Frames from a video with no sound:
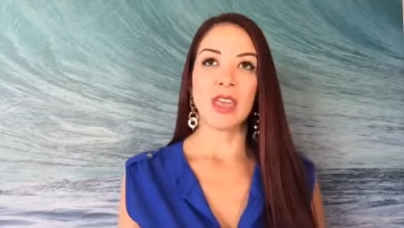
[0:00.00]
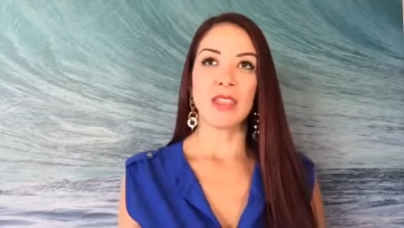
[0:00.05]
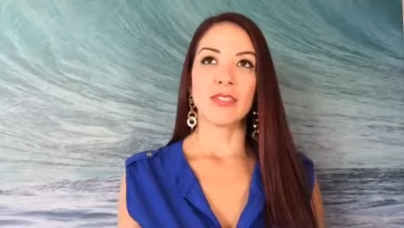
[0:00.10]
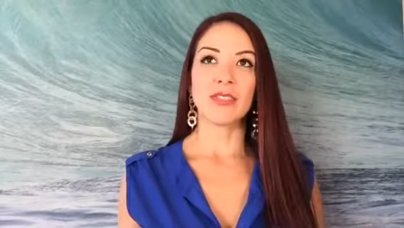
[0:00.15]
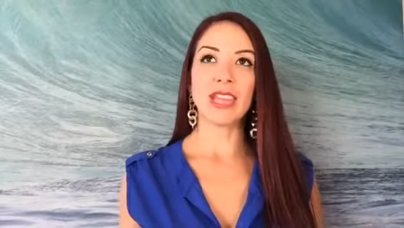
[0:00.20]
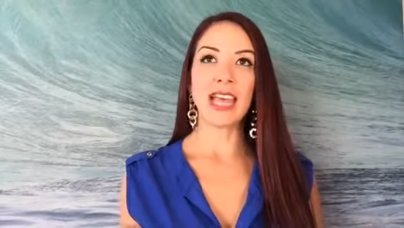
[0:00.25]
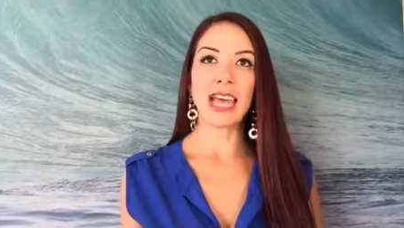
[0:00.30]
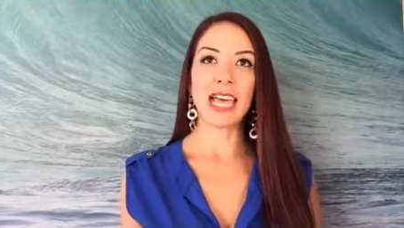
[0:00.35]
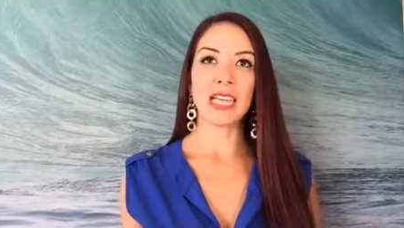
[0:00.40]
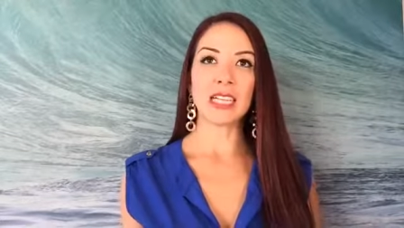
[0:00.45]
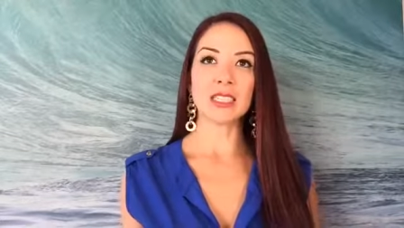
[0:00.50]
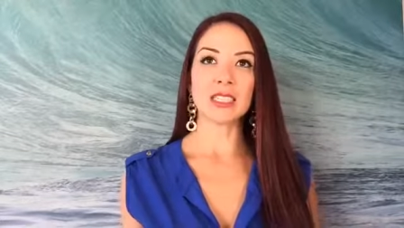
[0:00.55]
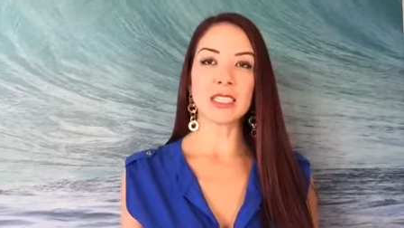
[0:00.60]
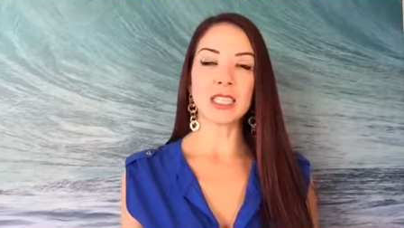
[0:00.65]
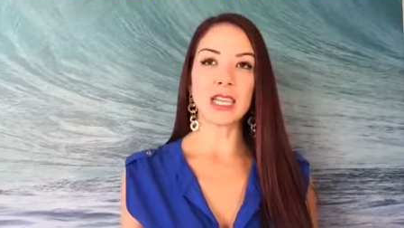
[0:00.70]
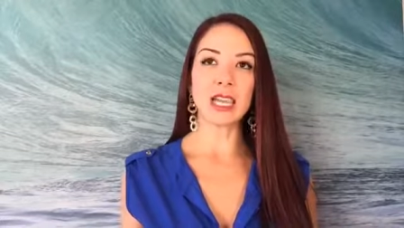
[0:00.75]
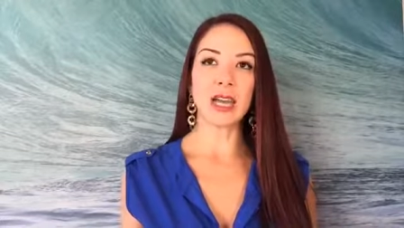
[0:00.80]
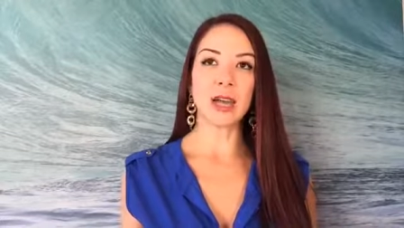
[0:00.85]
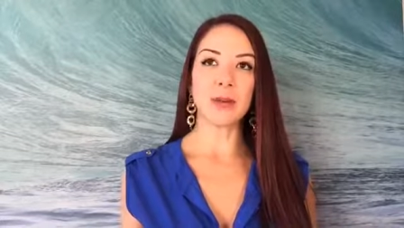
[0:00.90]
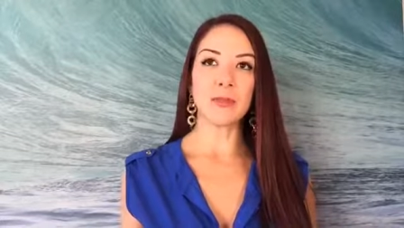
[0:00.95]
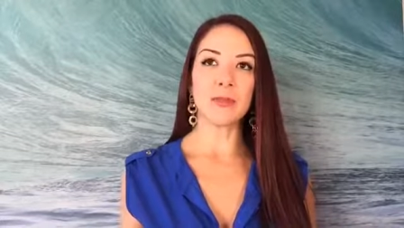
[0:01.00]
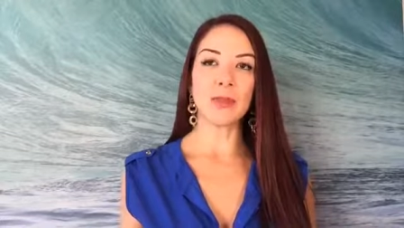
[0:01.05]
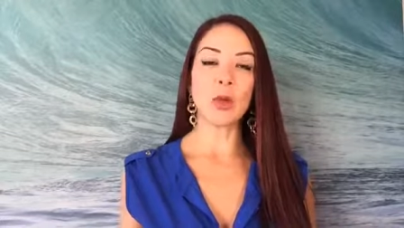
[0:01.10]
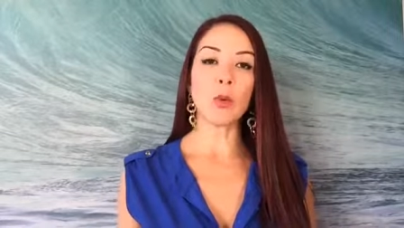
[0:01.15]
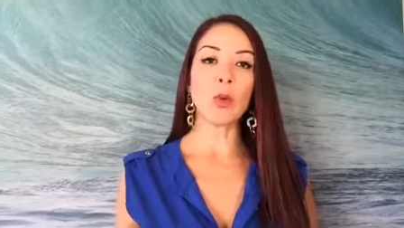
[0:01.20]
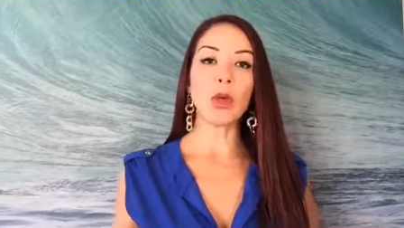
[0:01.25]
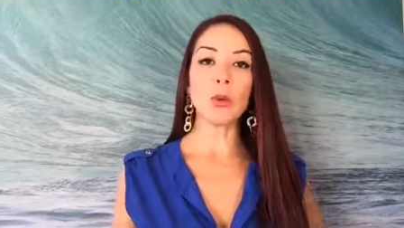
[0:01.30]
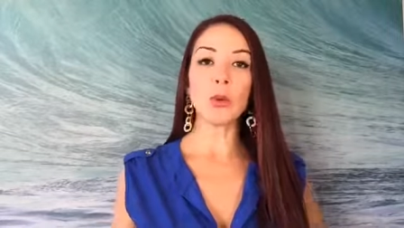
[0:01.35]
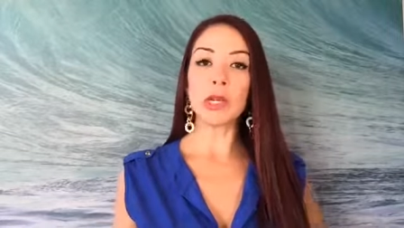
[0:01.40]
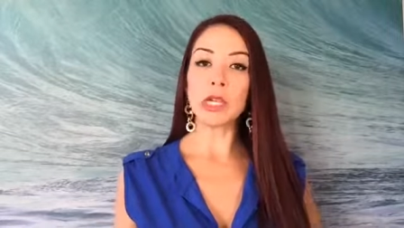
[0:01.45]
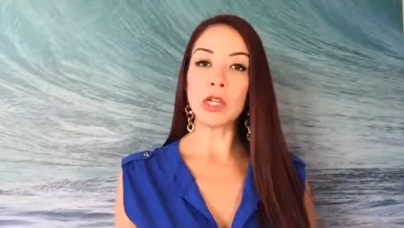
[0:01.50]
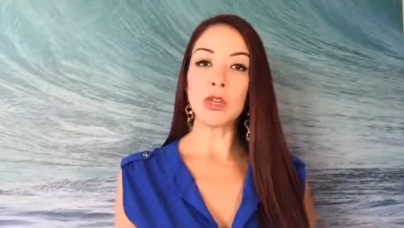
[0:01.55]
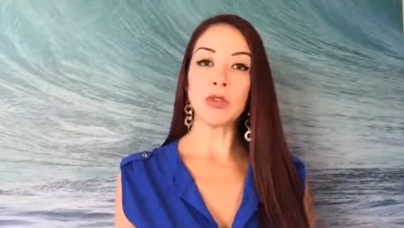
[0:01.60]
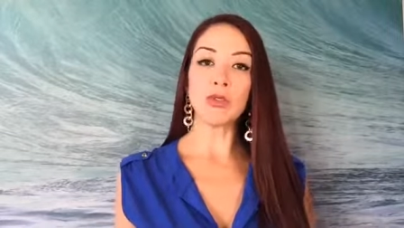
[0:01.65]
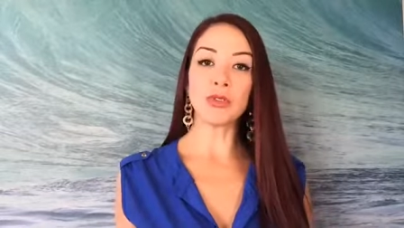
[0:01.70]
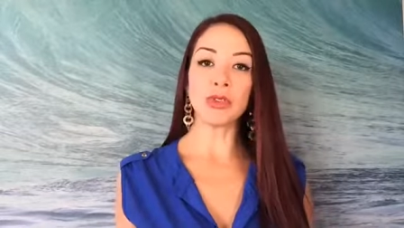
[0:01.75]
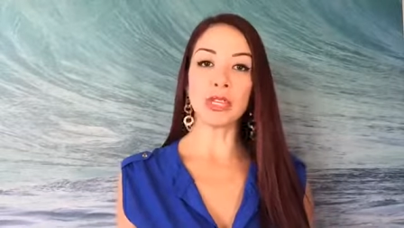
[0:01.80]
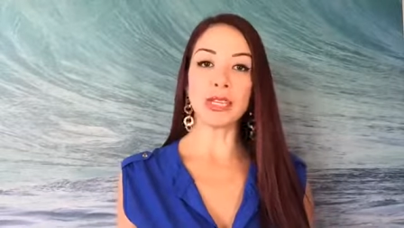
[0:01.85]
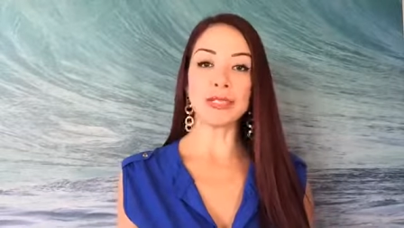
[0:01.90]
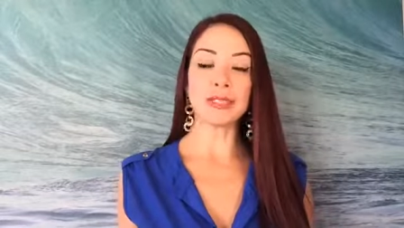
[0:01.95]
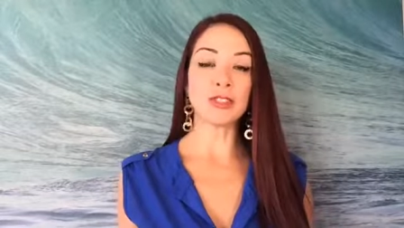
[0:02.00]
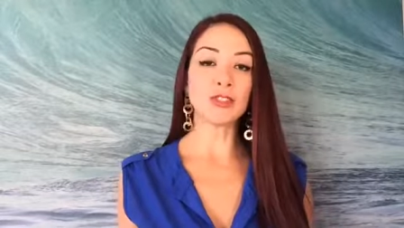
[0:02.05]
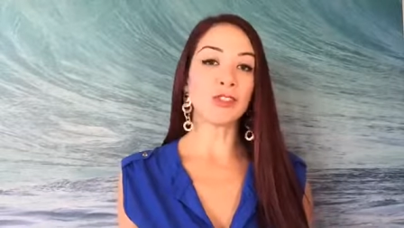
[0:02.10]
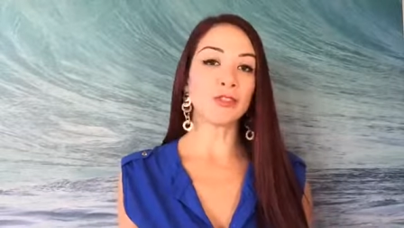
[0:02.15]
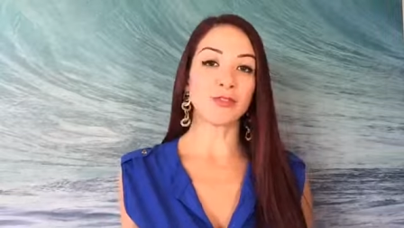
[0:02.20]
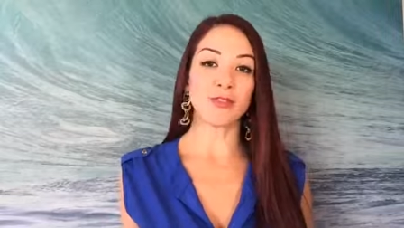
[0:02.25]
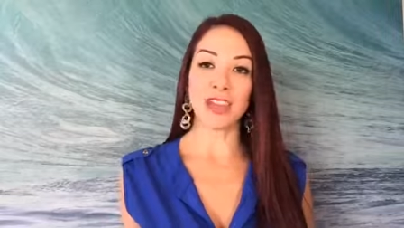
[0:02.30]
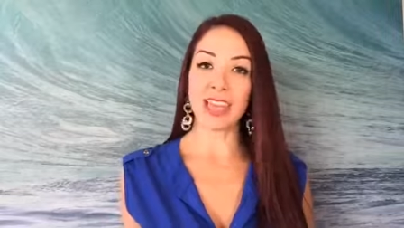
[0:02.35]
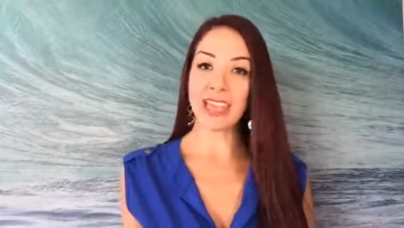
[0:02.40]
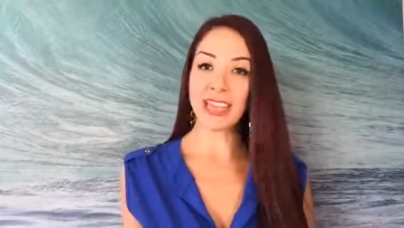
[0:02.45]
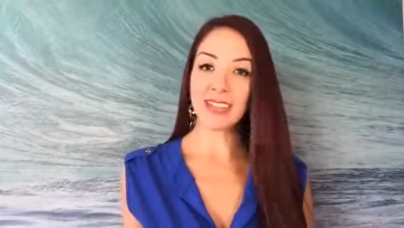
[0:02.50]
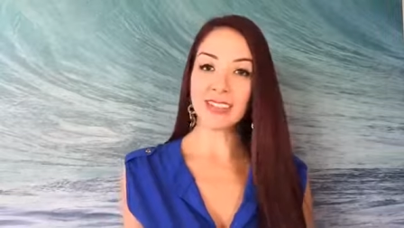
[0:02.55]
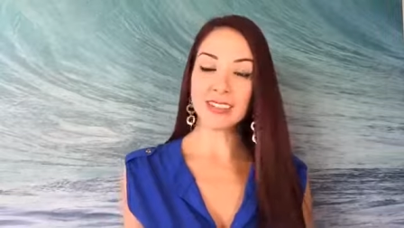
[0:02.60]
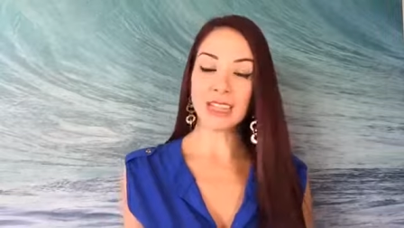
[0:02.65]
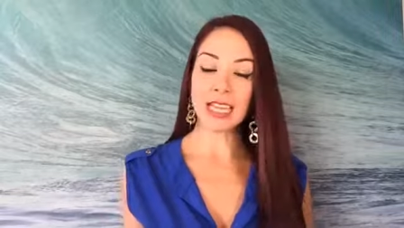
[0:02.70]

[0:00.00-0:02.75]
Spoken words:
that the way we look is not vain,